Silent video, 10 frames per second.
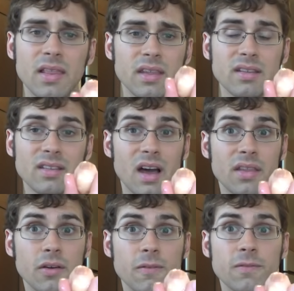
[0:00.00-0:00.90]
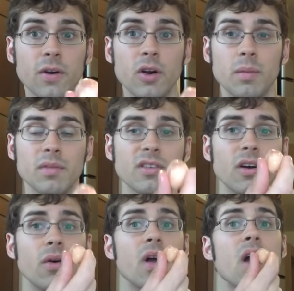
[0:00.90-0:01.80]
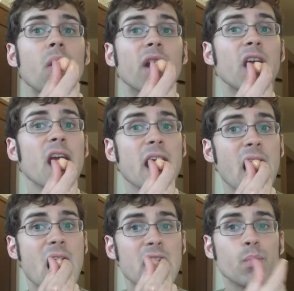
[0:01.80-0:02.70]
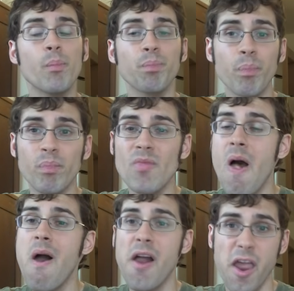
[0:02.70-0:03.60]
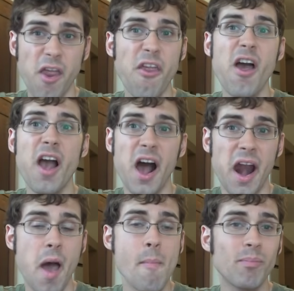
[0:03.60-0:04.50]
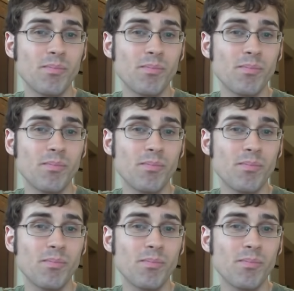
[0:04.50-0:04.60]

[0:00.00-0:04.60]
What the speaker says: This is on there firm, so when you eat it, you suck on it.